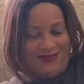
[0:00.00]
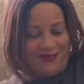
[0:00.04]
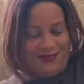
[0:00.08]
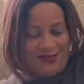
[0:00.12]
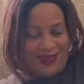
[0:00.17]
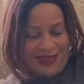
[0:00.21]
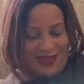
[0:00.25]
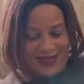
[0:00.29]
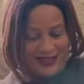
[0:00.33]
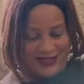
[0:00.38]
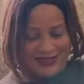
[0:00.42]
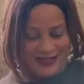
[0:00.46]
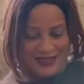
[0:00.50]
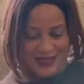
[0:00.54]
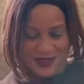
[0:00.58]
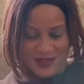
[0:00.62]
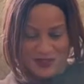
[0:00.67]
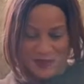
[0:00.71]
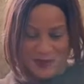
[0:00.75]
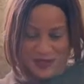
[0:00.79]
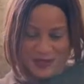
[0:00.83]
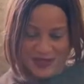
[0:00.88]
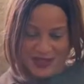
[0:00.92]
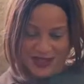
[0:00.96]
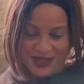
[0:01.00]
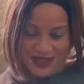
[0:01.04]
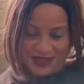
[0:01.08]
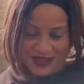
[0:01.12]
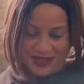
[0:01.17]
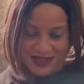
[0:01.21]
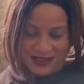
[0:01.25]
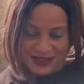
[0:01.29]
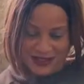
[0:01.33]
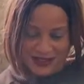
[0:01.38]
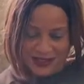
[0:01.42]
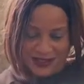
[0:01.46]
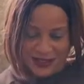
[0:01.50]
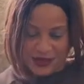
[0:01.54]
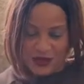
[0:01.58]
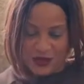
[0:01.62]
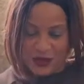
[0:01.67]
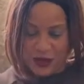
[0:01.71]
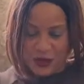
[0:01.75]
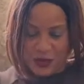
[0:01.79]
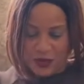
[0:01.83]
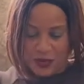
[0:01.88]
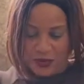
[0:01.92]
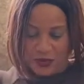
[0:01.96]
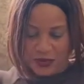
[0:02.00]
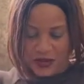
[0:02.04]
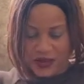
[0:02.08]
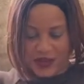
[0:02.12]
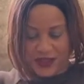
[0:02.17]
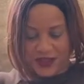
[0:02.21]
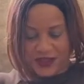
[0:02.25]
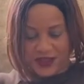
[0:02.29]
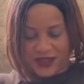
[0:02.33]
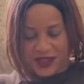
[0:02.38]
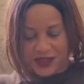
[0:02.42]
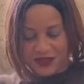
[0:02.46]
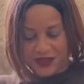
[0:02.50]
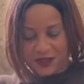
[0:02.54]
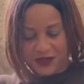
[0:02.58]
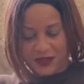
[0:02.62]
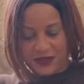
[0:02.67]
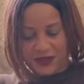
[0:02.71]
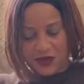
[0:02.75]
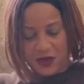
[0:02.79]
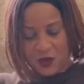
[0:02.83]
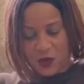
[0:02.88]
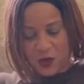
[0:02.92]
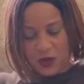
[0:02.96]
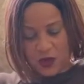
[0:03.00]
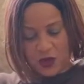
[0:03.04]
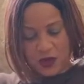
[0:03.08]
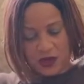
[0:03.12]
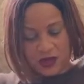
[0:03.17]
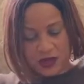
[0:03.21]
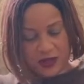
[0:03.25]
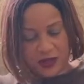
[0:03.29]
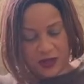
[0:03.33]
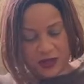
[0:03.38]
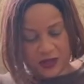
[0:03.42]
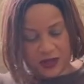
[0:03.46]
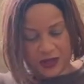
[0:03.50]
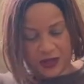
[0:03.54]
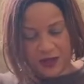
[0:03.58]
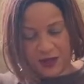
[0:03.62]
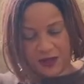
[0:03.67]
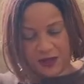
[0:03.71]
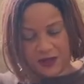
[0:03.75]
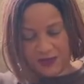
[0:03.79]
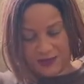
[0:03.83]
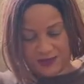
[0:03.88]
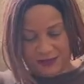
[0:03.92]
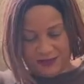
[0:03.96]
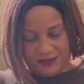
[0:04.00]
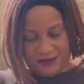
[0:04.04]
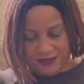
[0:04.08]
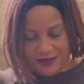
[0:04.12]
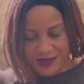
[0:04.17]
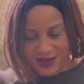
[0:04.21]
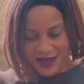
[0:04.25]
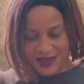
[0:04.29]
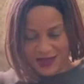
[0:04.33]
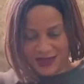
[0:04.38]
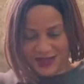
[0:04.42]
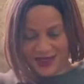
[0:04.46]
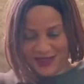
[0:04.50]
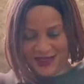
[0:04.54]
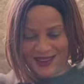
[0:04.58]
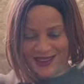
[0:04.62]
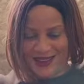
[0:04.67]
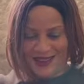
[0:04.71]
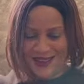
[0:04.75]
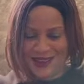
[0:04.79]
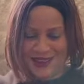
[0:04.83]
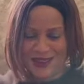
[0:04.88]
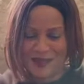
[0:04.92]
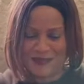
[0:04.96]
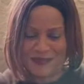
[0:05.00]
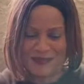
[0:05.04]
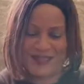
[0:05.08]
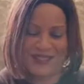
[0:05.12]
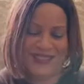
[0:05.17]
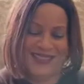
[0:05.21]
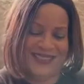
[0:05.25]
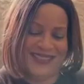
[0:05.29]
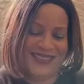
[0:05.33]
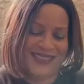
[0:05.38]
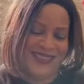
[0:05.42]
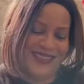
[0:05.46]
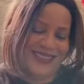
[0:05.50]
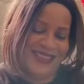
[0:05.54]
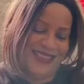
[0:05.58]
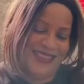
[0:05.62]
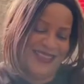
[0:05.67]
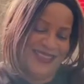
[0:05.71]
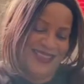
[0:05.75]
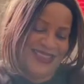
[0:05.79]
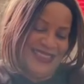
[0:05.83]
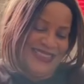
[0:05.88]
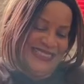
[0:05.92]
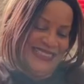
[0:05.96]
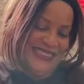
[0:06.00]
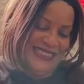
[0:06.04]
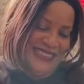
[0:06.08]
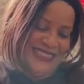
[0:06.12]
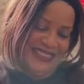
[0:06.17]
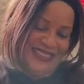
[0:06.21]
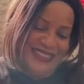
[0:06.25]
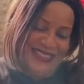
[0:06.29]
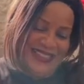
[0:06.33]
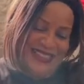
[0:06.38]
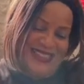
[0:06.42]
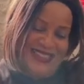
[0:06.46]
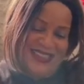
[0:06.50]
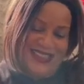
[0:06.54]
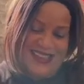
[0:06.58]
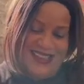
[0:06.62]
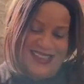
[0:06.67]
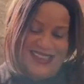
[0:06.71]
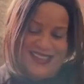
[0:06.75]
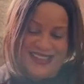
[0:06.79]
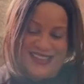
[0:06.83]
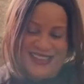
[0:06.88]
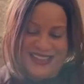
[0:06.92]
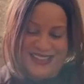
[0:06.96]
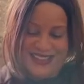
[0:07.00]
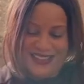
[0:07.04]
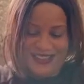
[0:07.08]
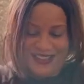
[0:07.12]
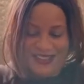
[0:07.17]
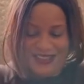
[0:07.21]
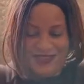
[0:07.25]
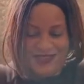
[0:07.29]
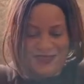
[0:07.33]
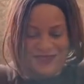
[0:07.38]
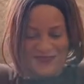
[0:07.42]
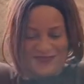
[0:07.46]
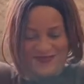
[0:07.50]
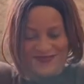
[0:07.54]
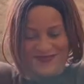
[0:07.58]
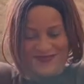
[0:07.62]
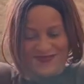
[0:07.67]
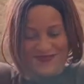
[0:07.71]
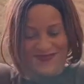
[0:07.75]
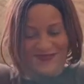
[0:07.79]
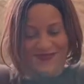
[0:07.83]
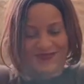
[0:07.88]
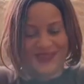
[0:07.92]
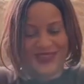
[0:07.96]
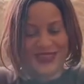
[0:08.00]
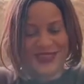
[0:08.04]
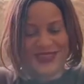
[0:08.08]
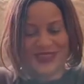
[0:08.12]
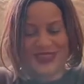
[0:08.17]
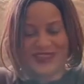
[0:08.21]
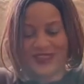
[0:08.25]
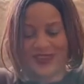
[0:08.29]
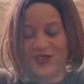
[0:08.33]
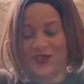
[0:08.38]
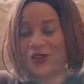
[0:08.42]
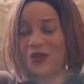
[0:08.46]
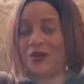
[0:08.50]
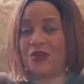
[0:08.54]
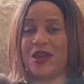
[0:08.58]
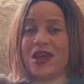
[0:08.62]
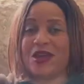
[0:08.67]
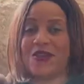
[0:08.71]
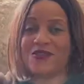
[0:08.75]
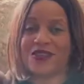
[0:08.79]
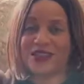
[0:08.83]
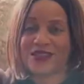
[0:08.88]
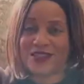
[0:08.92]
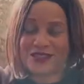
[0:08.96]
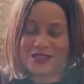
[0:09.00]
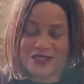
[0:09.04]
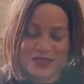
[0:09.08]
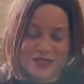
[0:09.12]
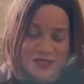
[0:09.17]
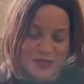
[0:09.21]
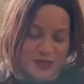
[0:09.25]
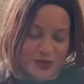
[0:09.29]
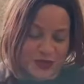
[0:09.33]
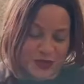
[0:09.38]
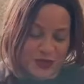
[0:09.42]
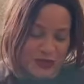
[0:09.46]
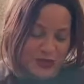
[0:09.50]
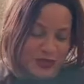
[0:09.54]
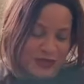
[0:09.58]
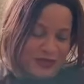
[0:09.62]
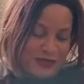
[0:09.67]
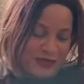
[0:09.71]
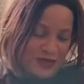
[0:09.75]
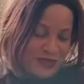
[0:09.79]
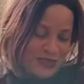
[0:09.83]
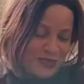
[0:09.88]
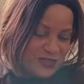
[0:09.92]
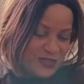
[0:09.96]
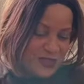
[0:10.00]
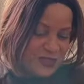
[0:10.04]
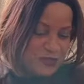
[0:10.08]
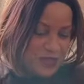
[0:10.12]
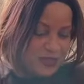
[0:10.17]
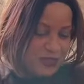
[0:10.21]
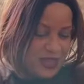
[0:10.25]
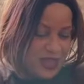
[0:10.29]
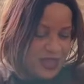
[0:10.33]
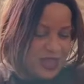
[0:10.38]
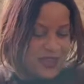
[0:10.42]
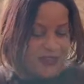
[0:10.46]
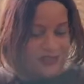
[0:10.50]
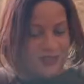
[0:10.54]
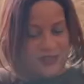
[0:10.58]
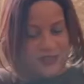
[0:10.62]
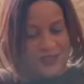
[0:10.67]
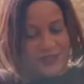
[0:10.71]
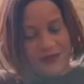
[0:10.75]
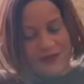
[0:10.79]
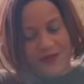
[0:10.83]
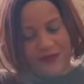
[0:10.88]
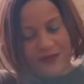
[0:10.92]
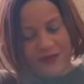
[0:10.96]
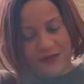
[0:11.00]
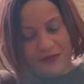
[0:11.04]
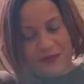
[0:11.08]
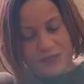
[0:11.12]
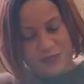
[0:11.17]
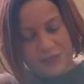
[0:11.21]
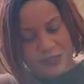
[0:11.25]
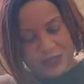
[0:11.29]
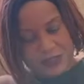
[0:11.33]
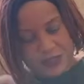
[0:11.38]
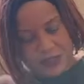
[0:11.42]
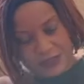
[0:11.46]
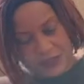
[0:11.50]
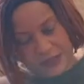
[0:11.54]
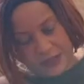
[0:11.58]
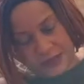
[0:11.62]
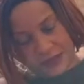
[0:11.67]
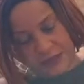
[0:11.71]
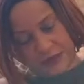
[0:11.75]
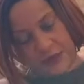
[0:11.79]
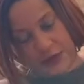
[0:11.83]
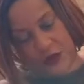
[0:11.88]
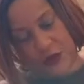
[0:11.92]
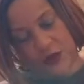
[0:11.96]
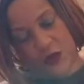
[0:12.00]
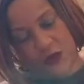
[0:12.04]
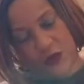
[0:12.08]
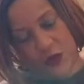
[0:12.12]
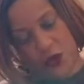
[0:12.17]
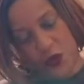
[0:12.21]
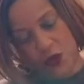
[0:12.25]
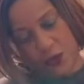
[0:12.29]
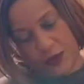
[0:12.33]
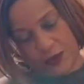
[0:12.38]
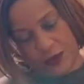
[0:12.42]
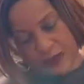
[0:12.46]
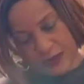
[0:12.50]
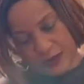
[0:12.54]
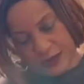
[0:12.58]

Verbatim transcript: let's see what it is. It's so pretty that I don't even wanna um, mess it up. Gosh don't have any scissors with me, so I'm gonna have to bust this bowl open